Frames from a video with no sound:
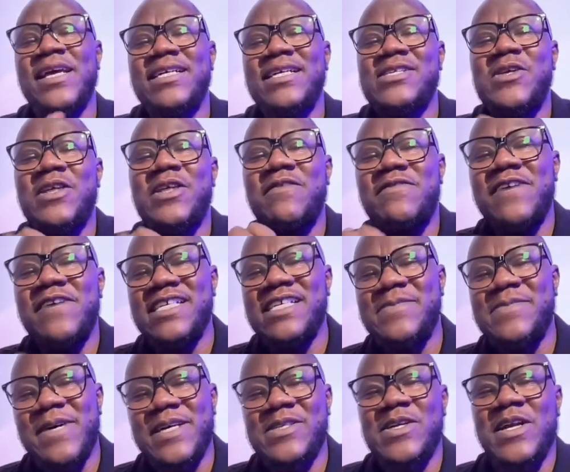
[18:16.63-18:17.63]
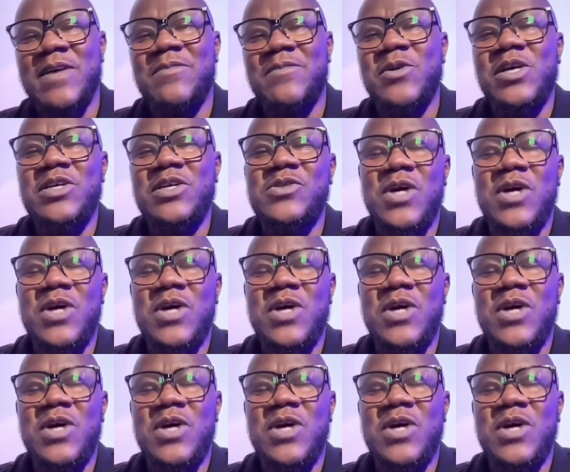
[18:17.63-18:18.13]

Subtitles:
So the first person I'm going to